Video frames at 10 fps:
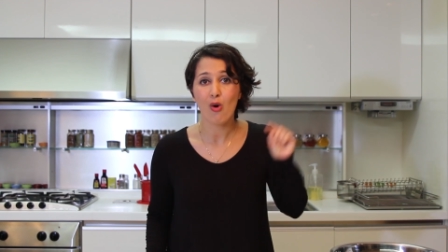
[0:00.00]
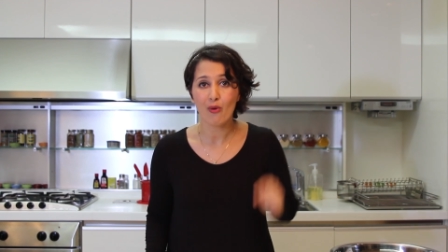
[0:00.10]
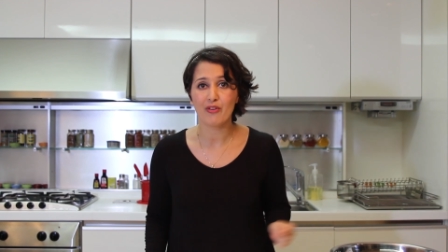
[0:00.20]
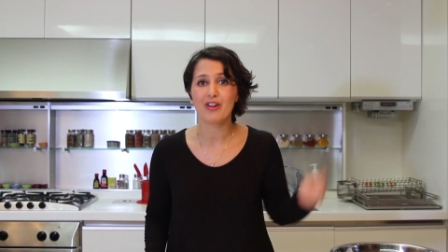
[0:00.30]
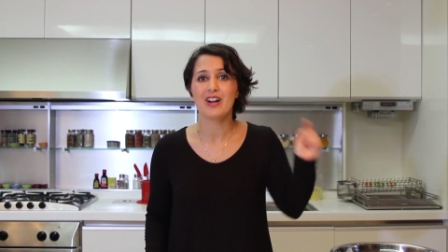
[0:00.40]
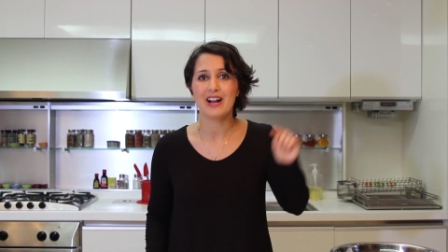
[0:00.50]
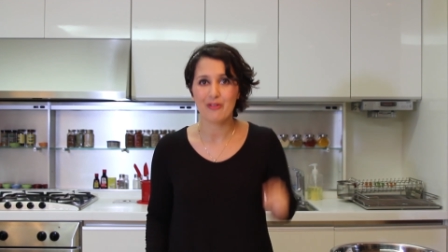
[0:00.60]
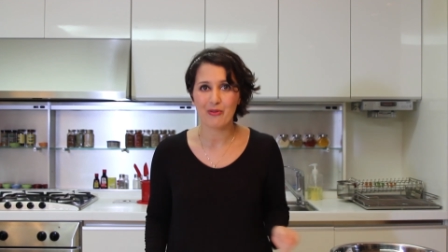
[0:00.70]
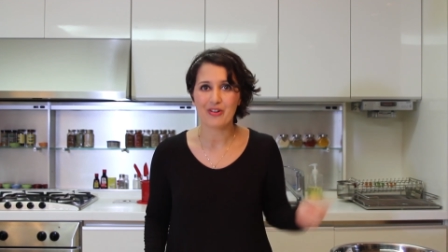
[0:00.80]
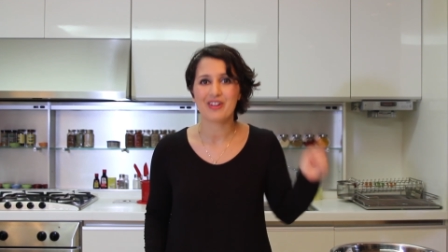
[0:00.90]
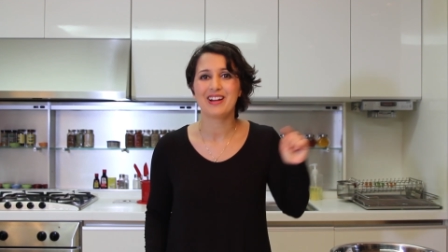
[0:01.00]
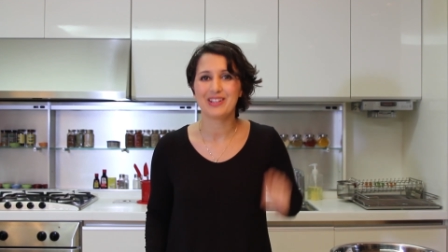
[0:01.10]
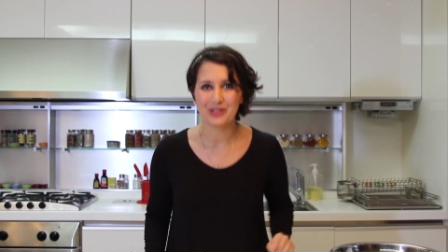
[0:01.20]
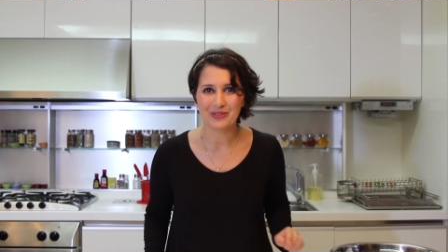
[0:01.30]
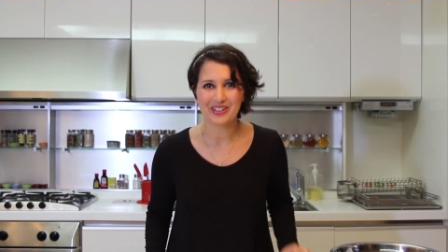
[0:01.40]
over and over
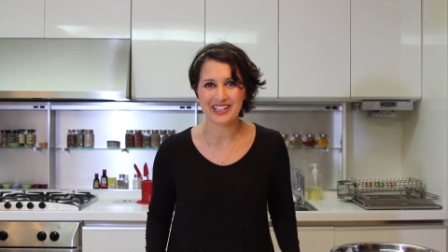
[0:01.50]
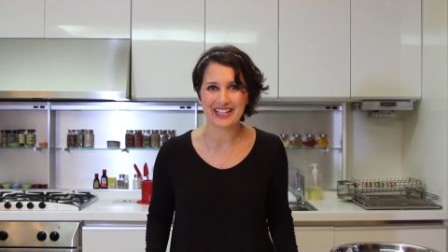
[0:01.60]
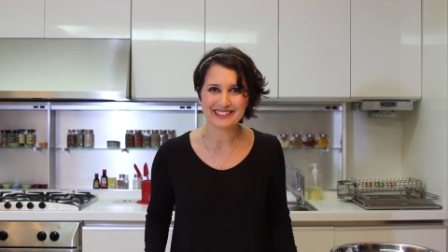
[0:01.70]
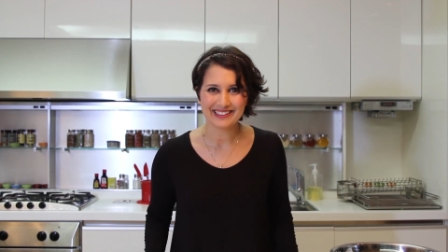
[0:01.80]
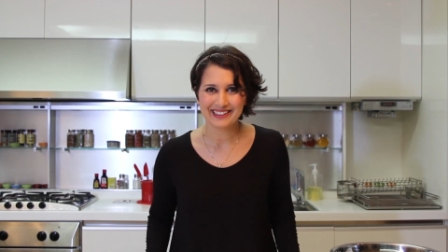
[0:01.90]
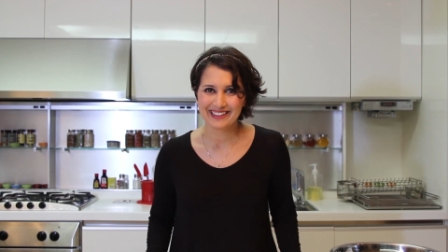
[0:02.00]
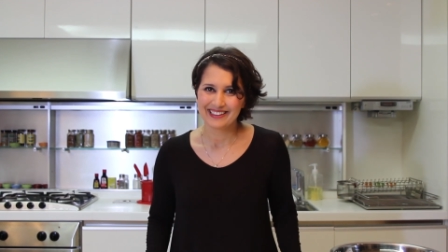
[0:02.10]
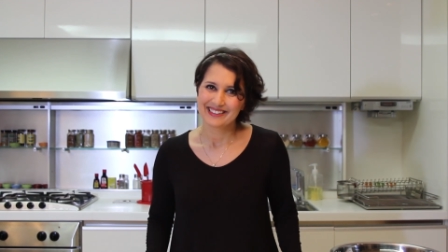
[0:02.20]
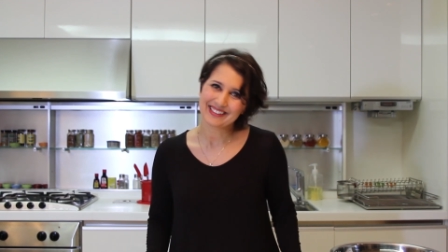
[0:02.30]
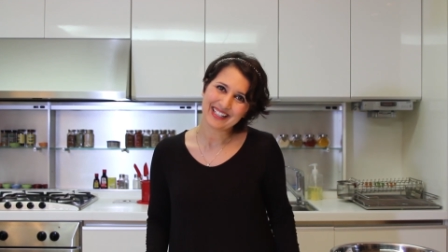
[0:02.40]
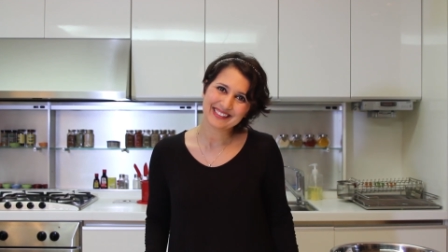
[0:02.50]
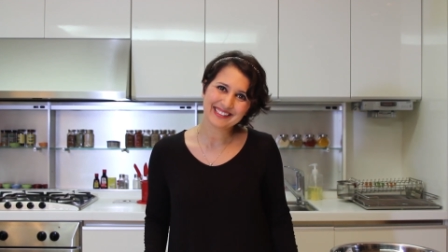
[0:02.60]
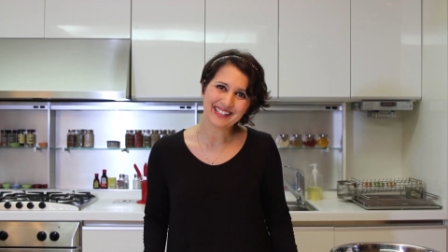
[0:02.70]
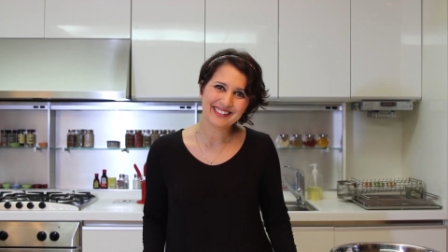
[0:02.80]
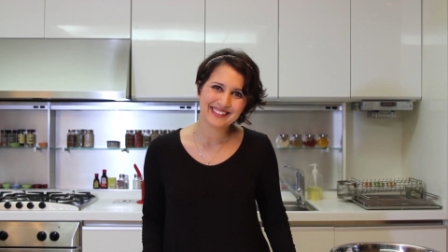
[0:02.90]
and over again. So let's
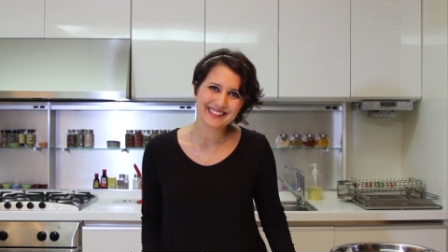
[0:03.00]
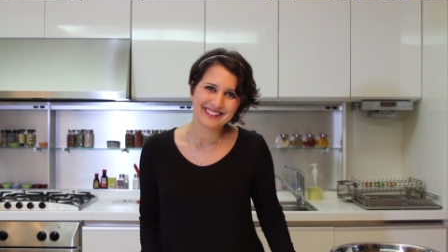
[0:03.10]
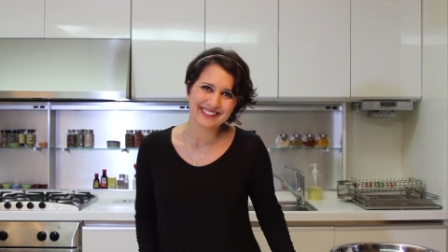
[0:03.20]
start!